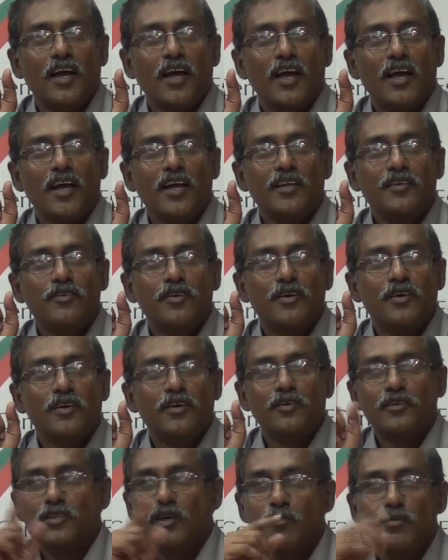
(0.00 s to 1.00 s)
and
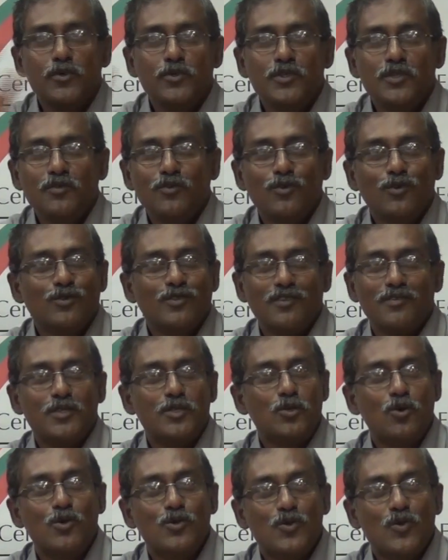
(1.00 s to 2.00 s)
WTO, there
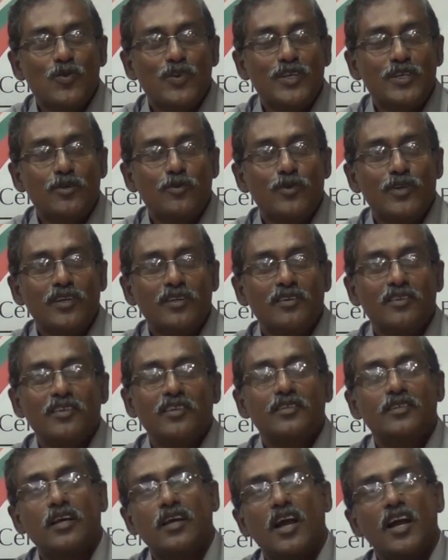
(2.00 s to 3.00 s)
was no Soviet Union,
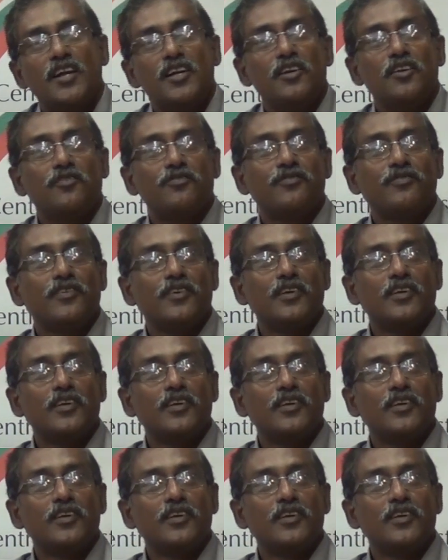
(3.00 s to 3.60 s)
the kind of